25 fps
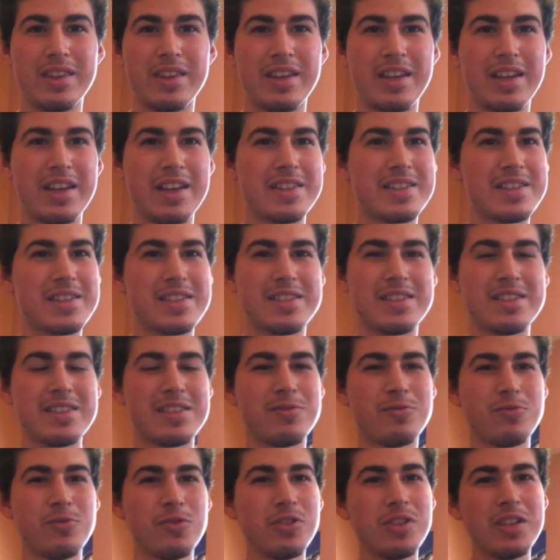it's
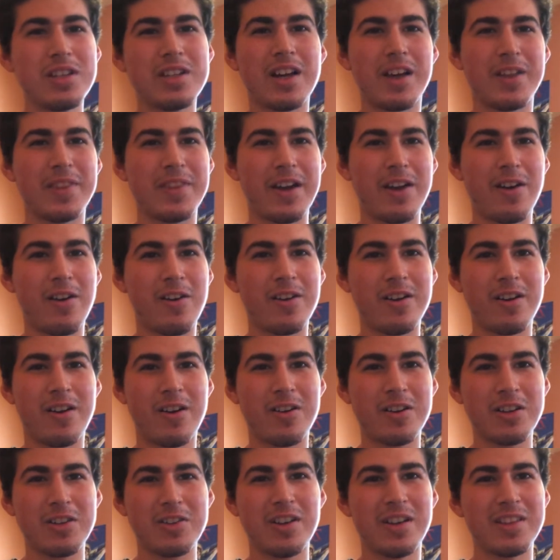really not that hard to
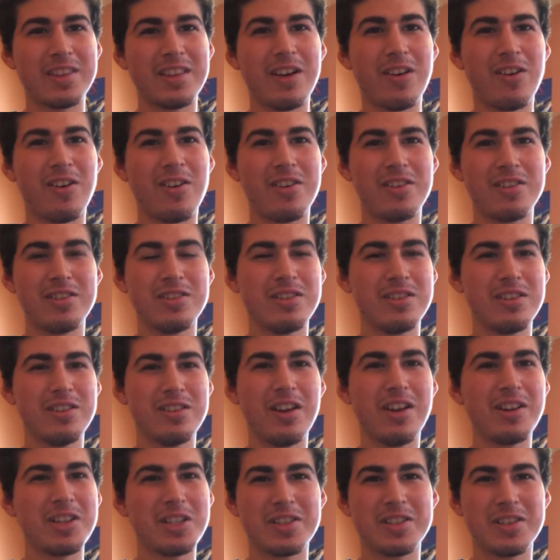argue,
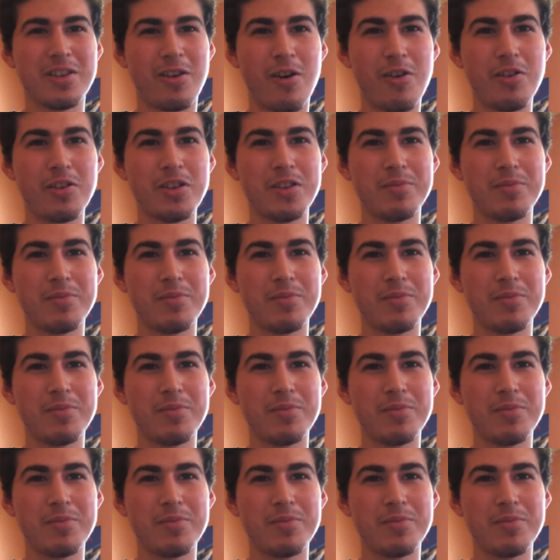not just argue,